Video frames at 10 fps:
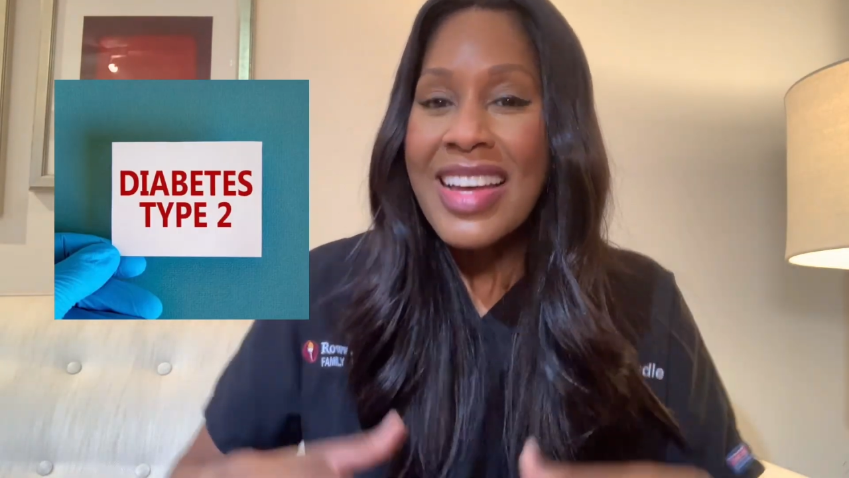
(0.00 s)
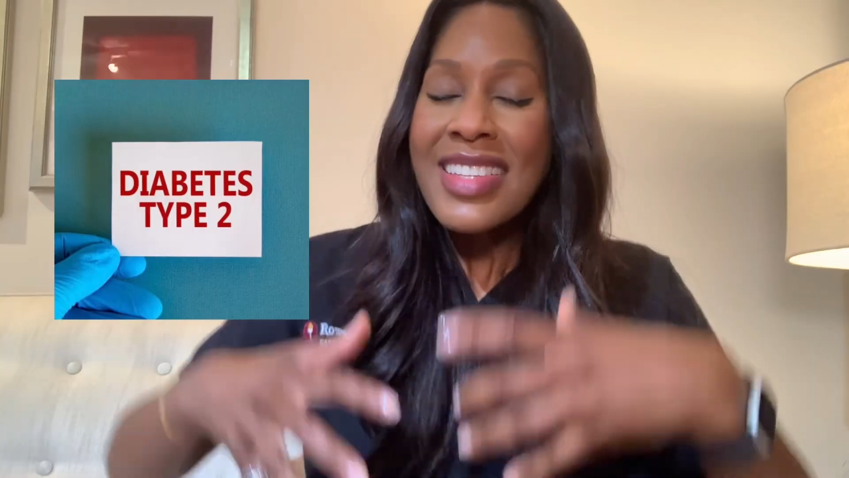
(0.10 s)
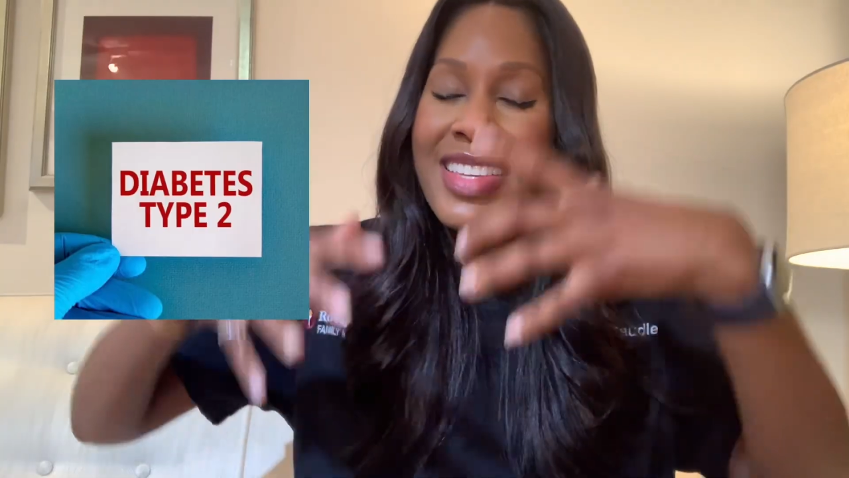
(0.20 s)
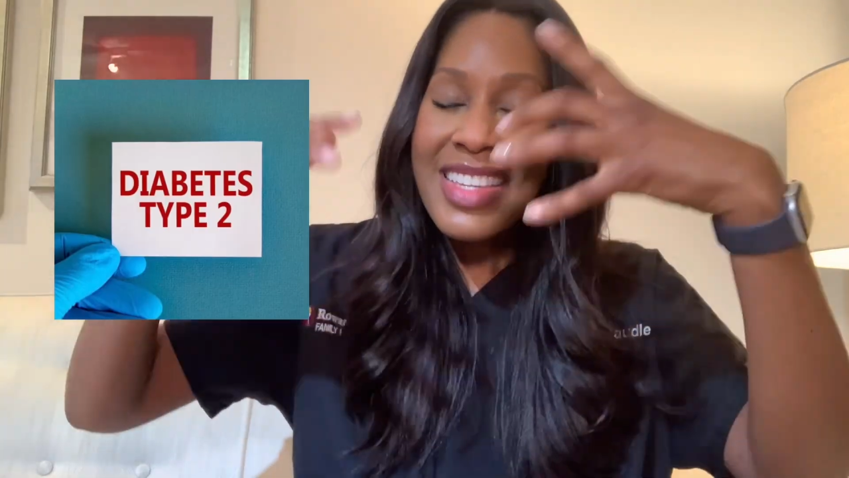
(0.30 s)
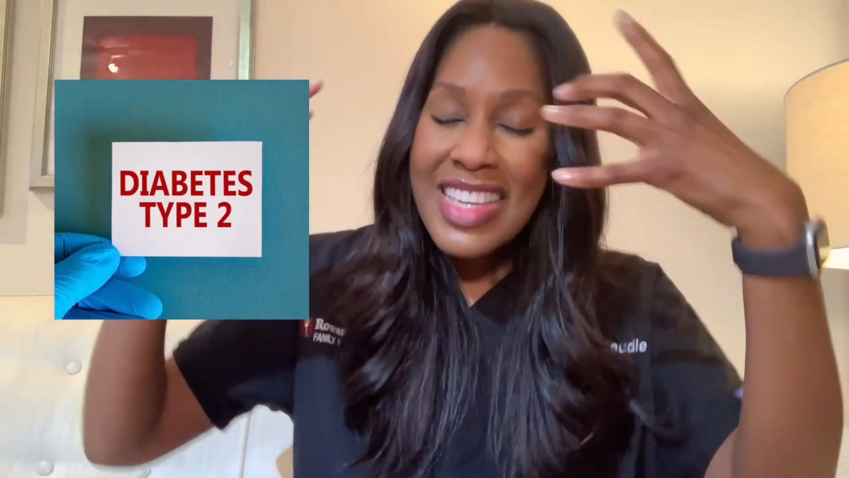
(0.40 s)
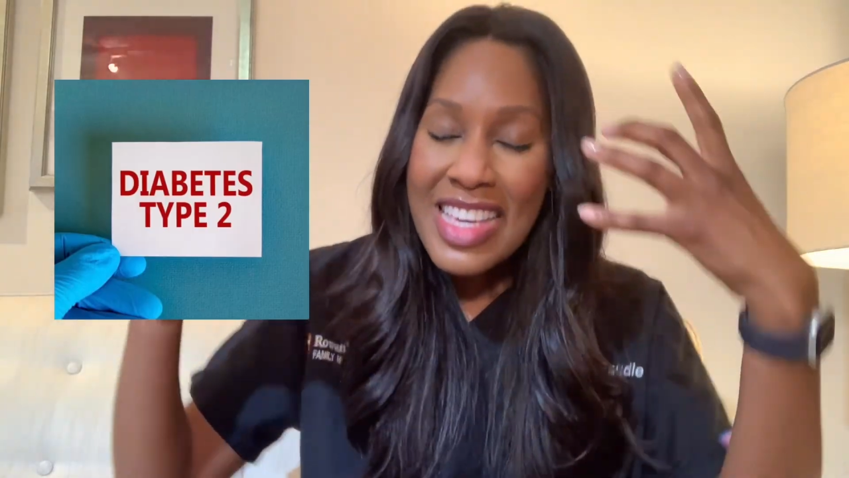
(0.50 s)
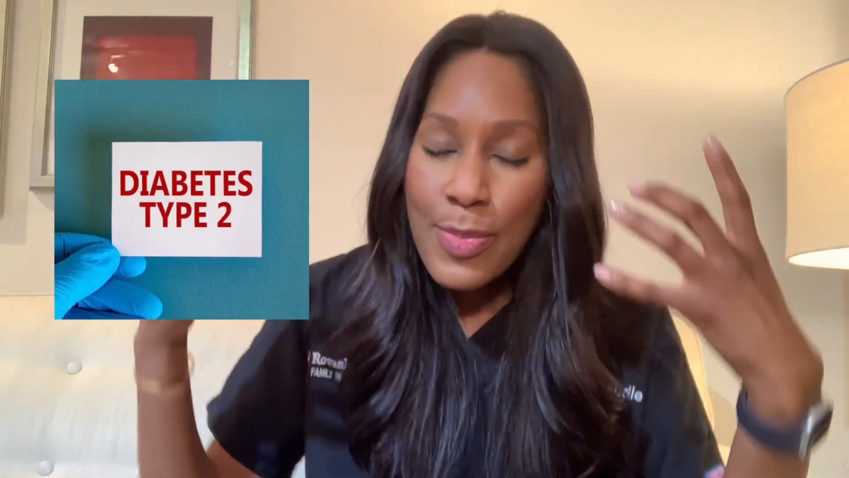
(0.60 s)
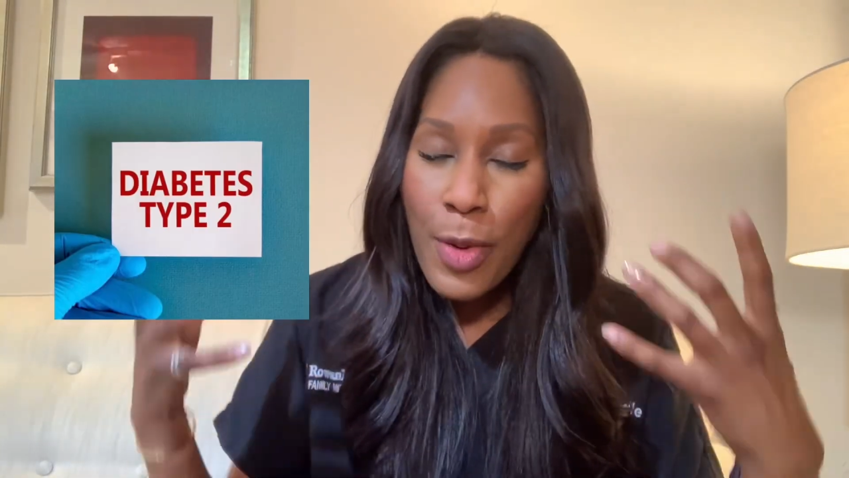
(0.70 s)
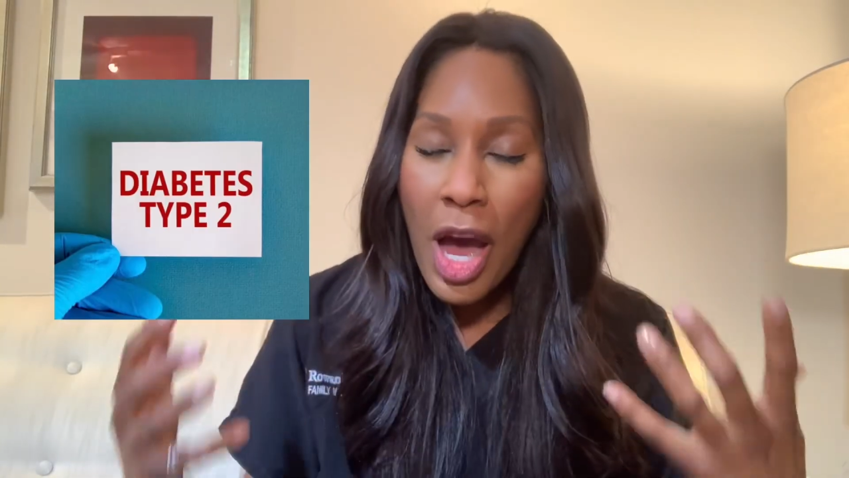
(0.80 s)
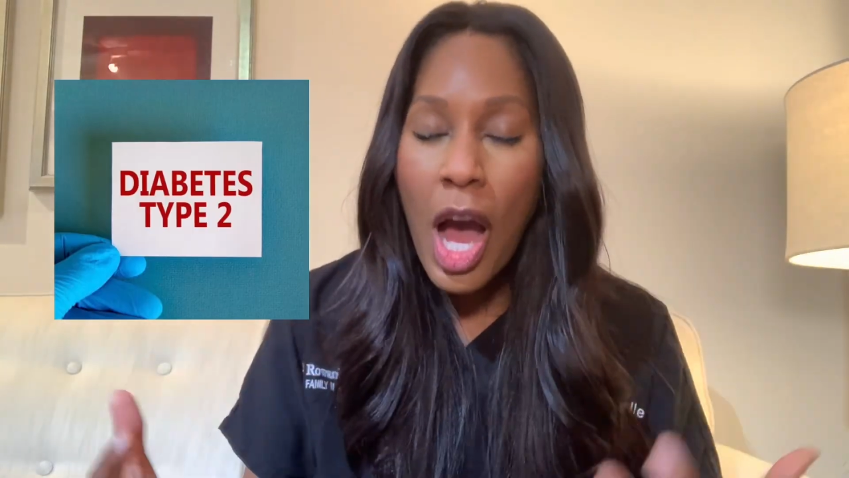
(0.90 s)
to
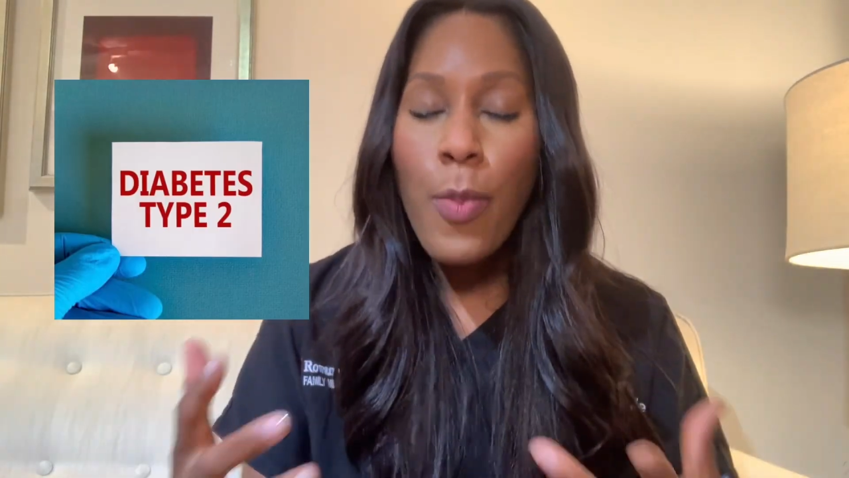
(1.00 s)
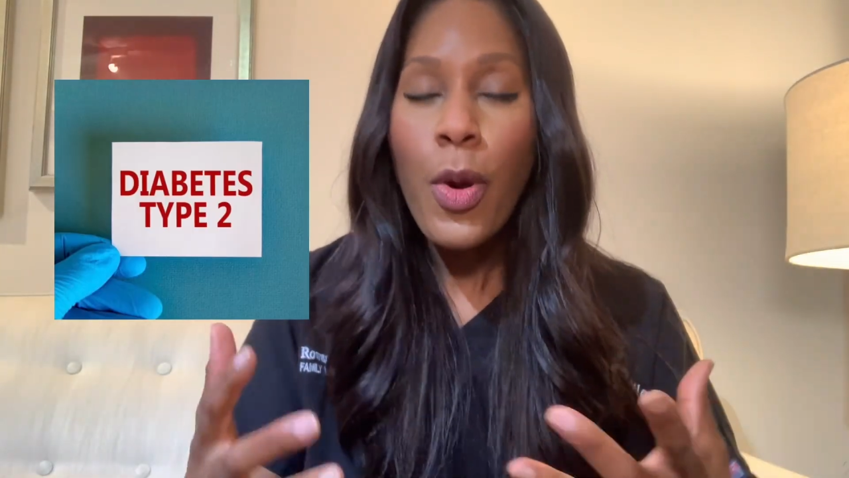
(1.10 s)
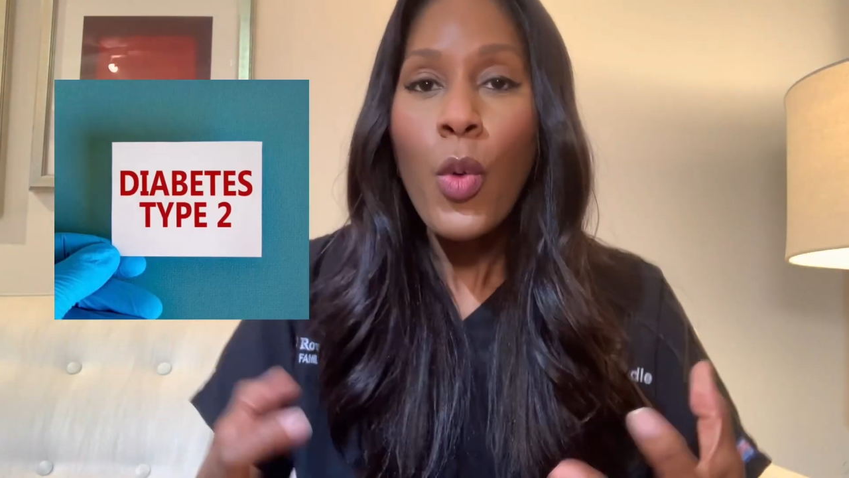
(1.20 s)
keep up